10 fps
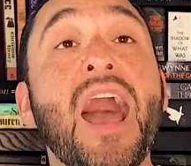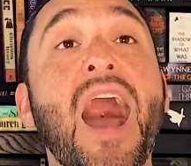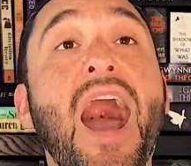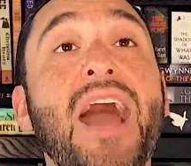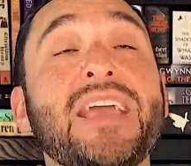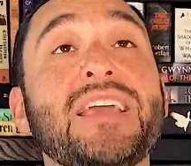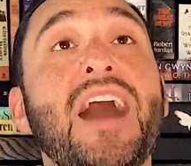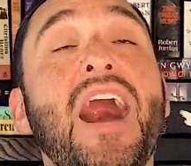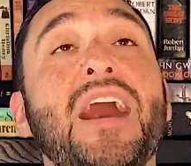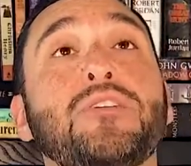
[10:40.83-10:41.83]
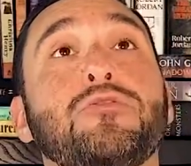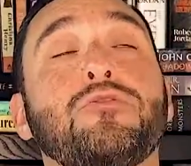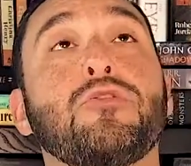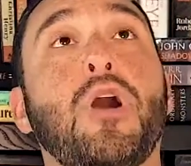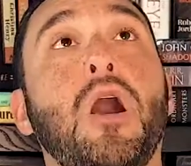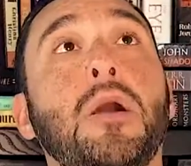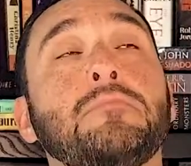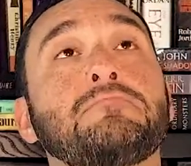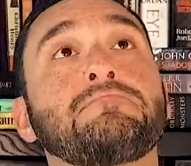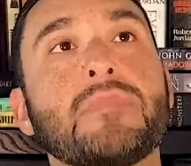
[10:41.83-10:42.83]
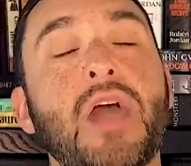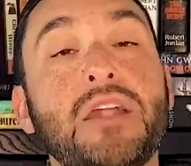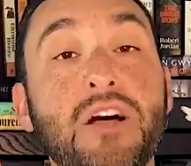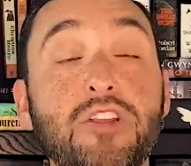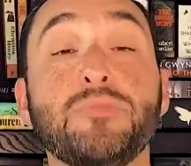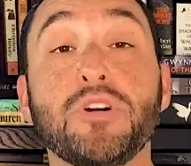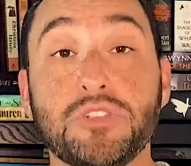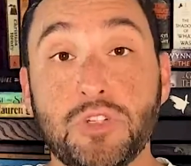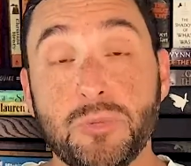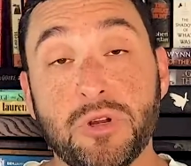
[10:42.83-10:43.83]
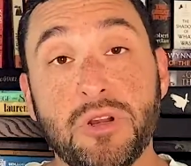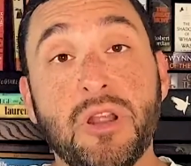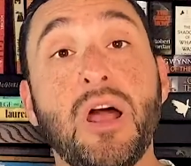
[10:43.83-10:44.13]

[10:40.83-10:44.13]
I got from another booktuber,